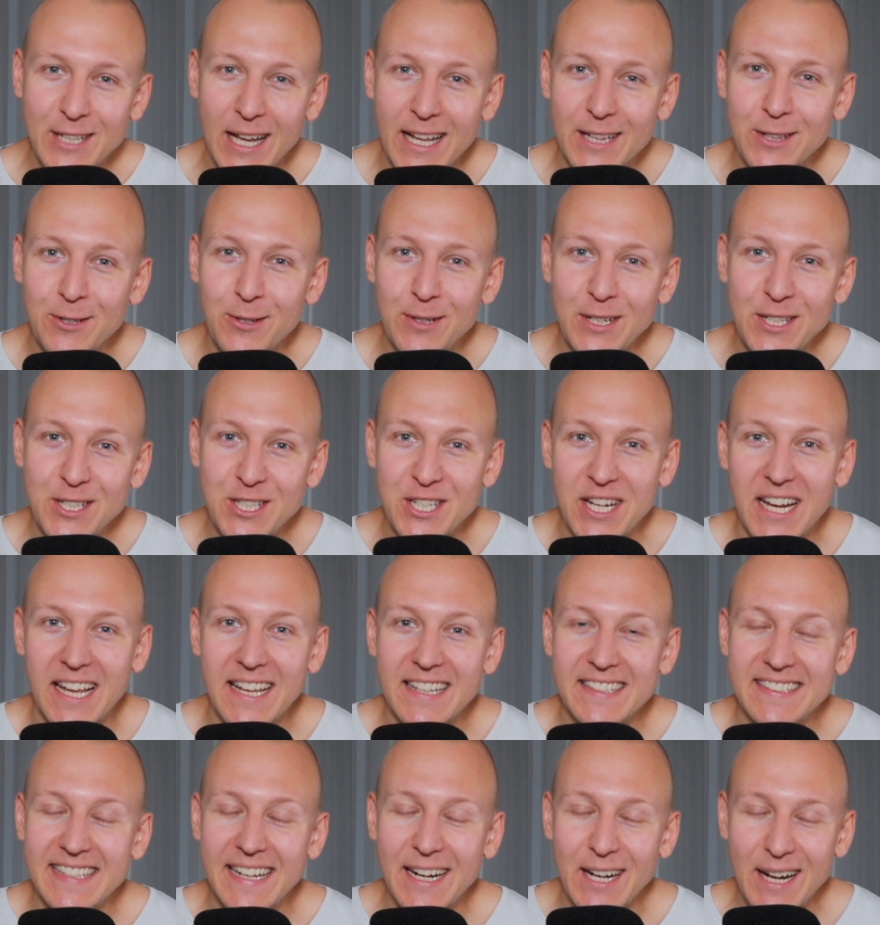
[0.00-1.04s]
cut to the
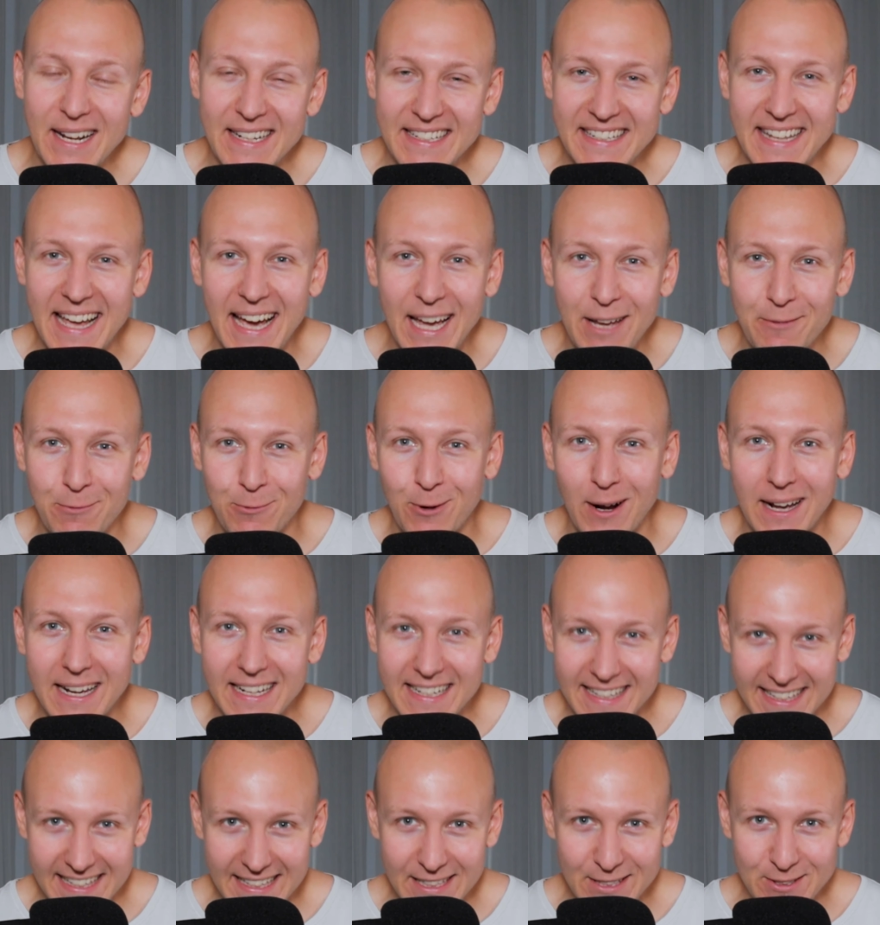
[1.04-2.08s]
chase here and dive right
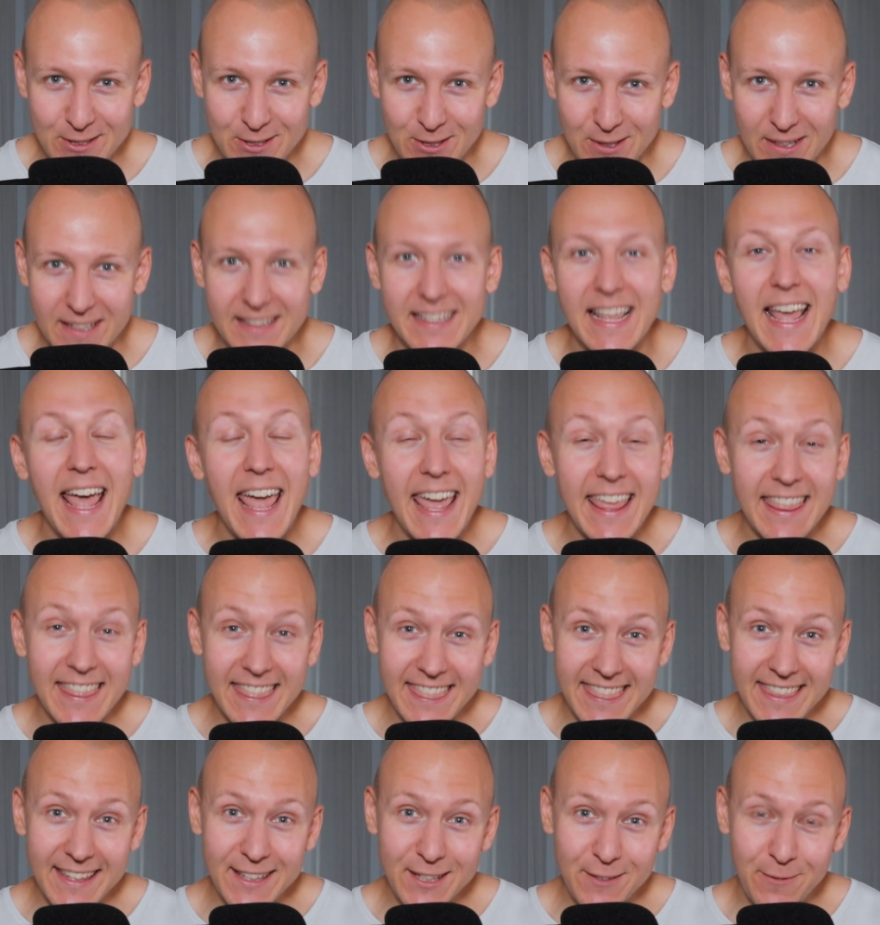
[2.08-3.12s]
into it. In
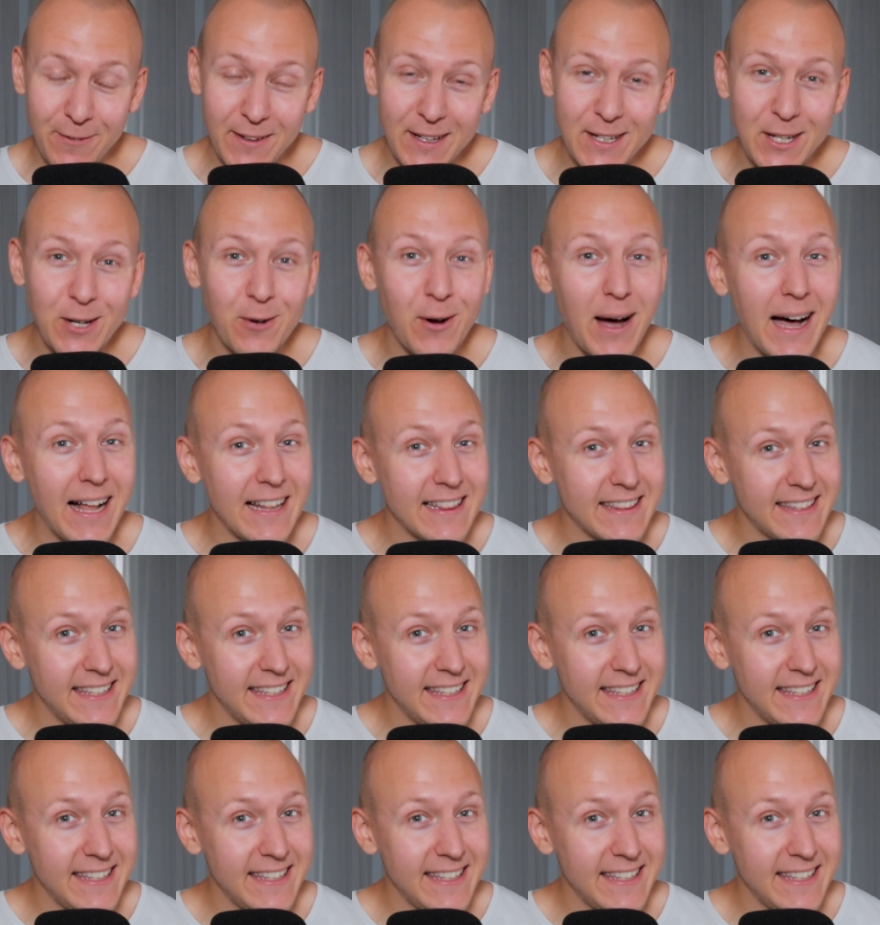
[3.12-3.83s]
this video, I'll